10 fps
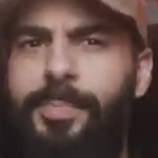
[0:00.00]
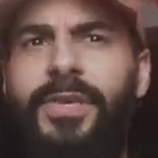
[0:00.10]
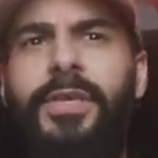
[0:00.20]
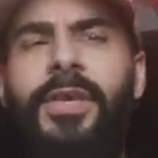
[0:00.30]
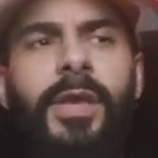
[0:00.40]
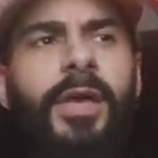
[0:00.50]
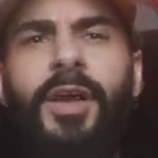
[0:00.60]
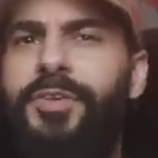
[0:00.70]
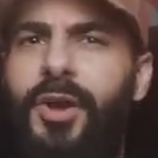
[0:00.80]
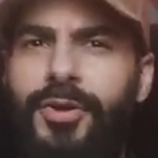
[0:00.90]
be
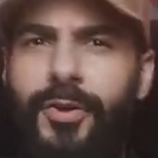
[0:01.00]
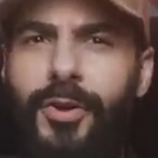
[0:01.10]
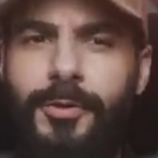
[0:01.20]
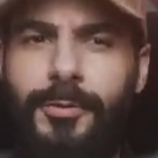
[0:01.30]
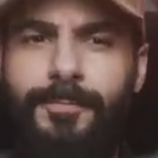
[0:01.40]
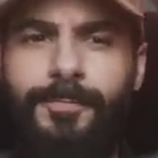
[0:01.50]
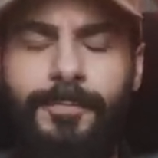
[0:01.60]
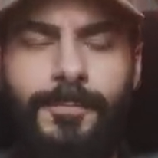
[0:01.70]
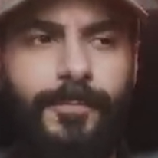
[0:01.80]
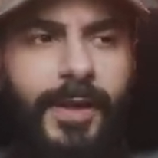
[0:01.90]
a young girl,
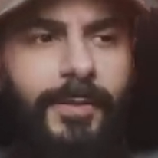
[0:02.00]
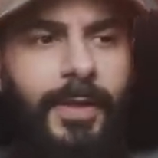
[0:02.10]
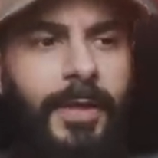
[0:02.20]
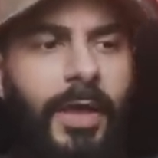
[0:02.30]
right?